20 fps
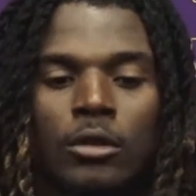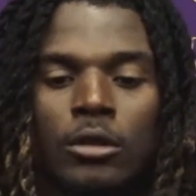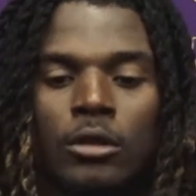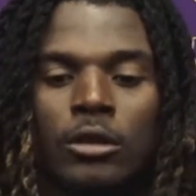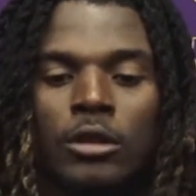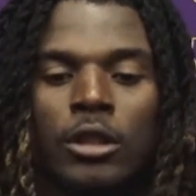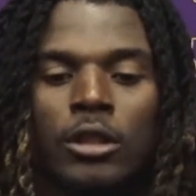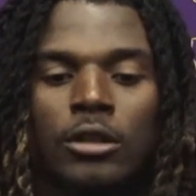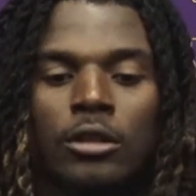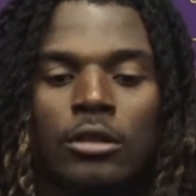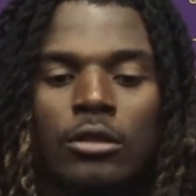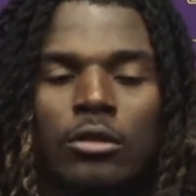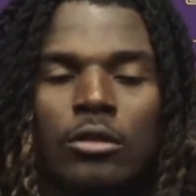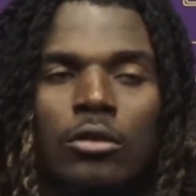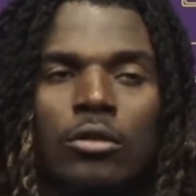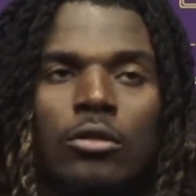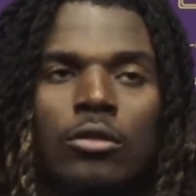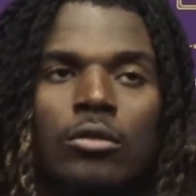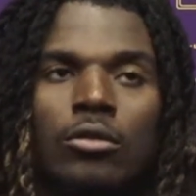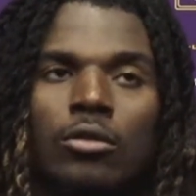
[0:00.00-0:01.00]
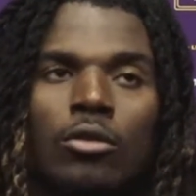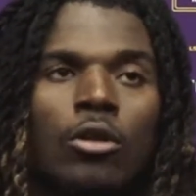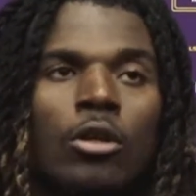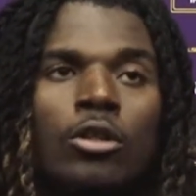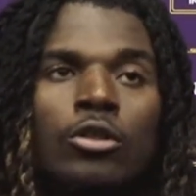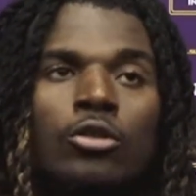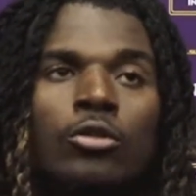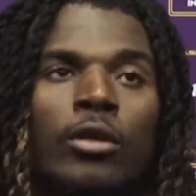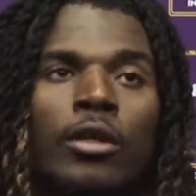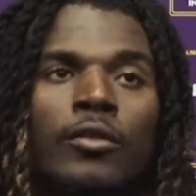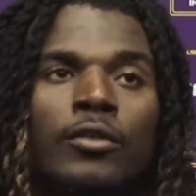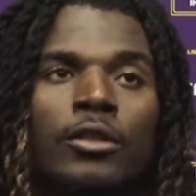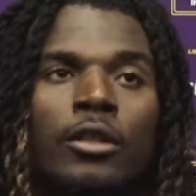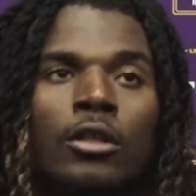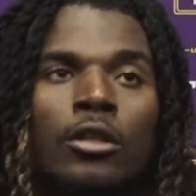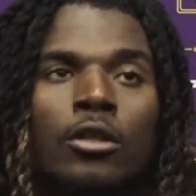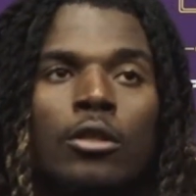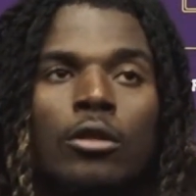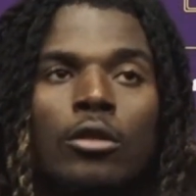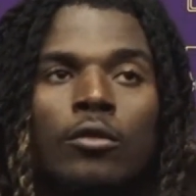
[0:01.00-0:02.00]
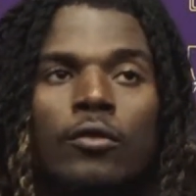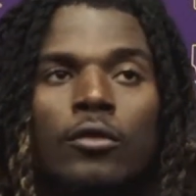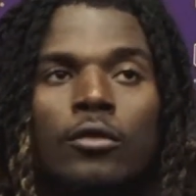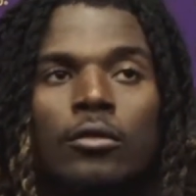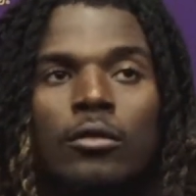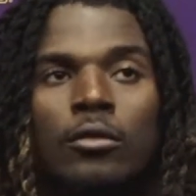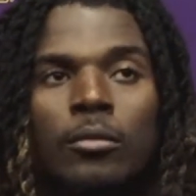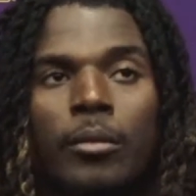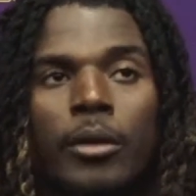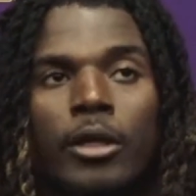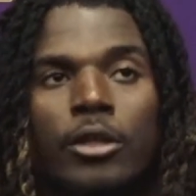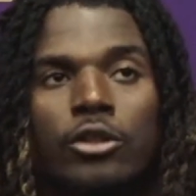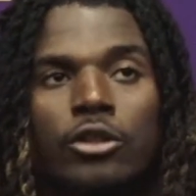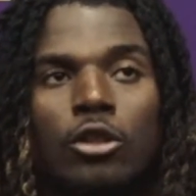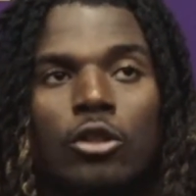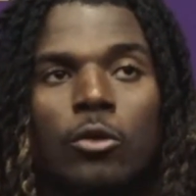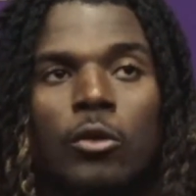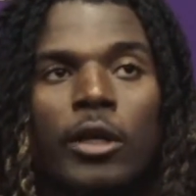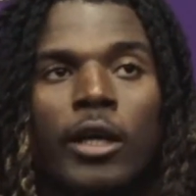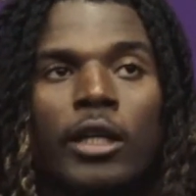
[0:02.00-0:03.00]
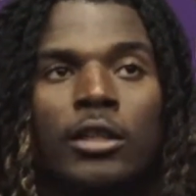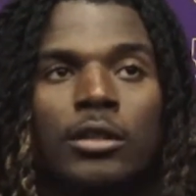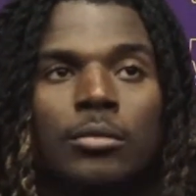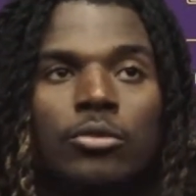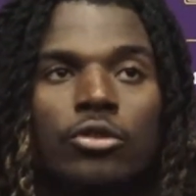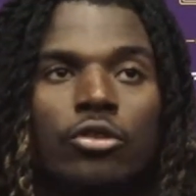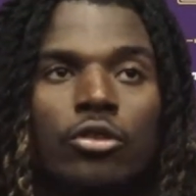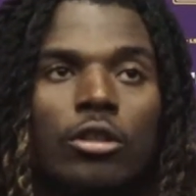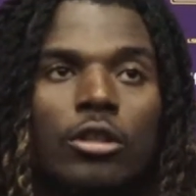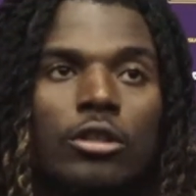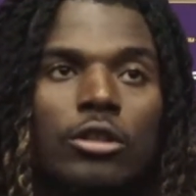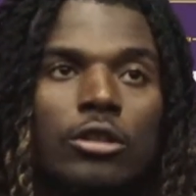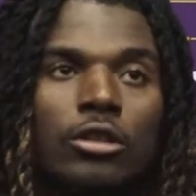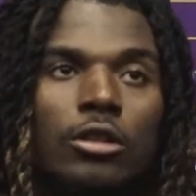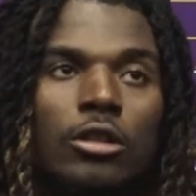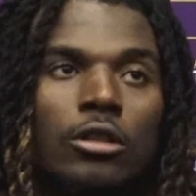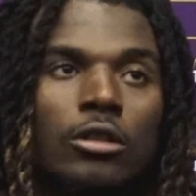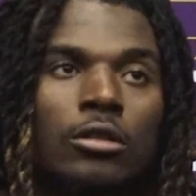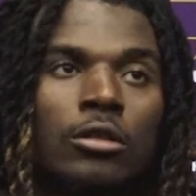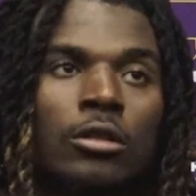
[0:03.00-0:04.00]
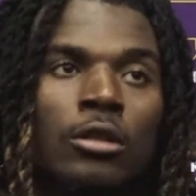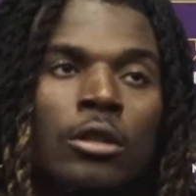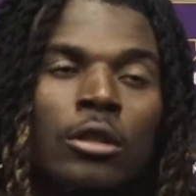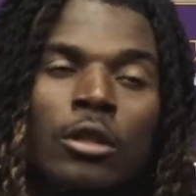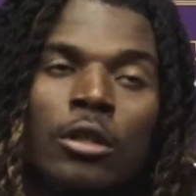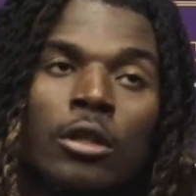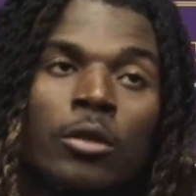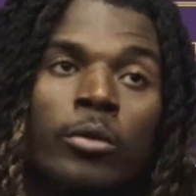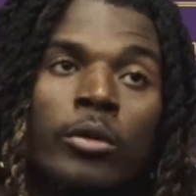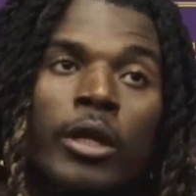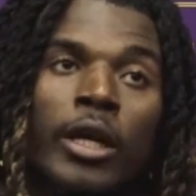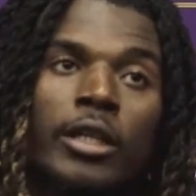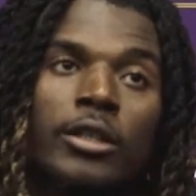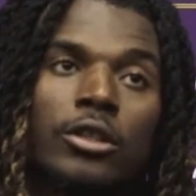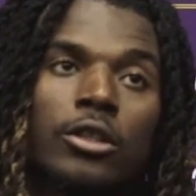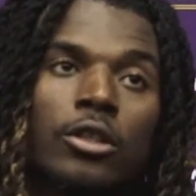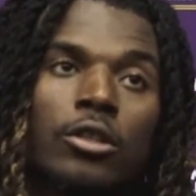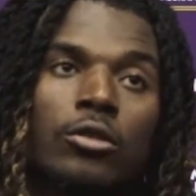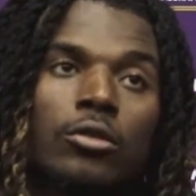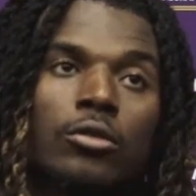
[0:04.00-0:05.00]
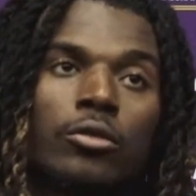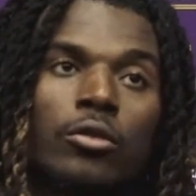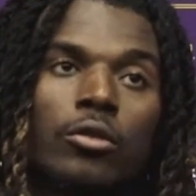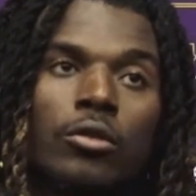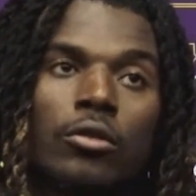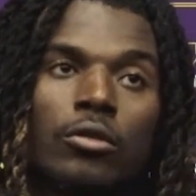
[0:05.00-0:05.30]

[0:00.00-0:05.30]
Just going through everything over, making sure we got some structure and we execute.